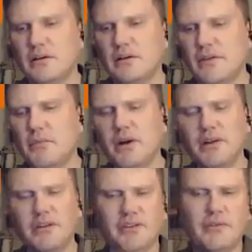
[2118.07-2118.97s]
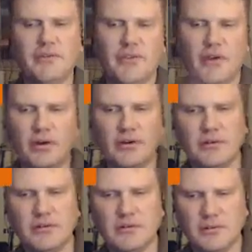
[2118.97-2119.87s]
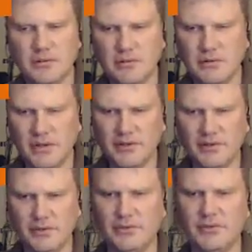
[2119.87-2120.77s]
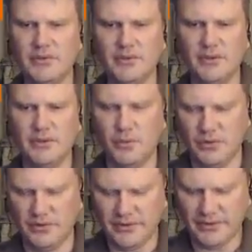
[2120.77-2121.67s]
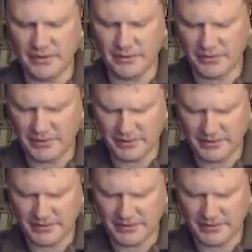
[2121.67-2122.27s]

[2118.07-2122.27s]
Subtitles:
brought some of their issues to this world, it seems.